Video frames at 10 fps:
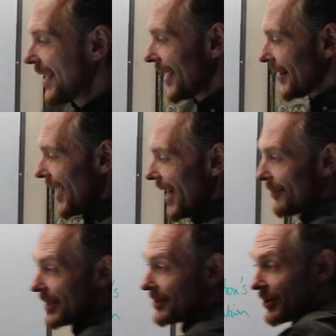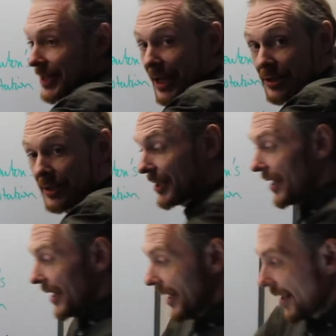In Leibniz notation,
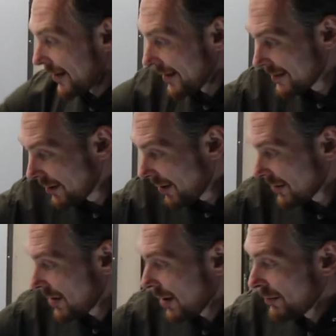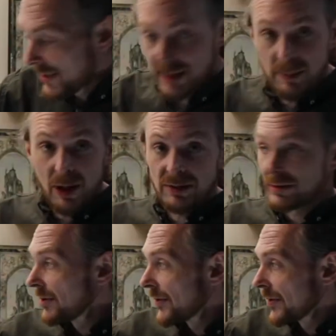these are also called mixed partial
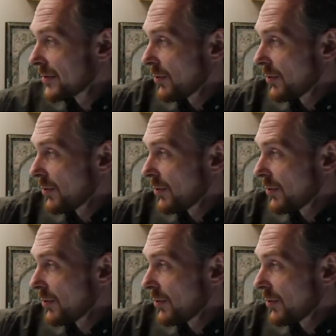derivatives,